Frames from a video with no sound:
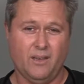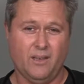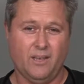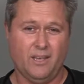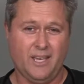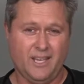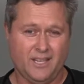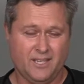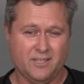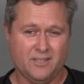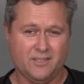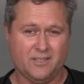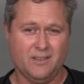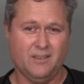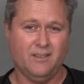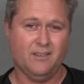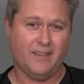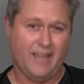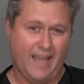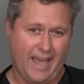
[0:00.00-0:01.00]
Kittens,
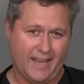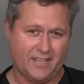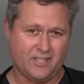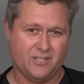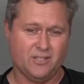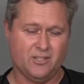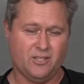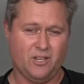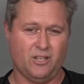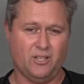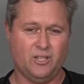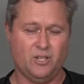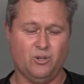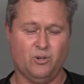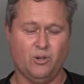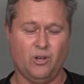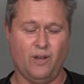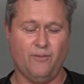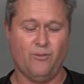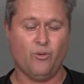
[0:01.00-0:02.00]
cats certainly
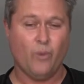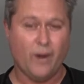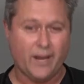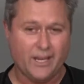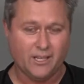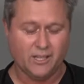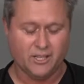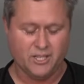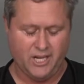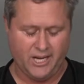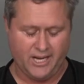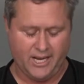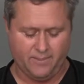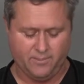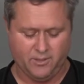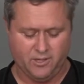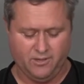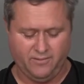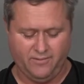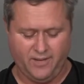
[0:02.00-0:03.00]
should go for regular
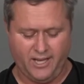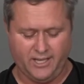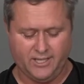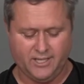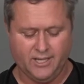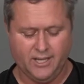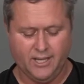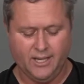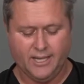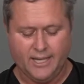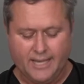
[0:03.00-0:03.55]
checkups to the vets.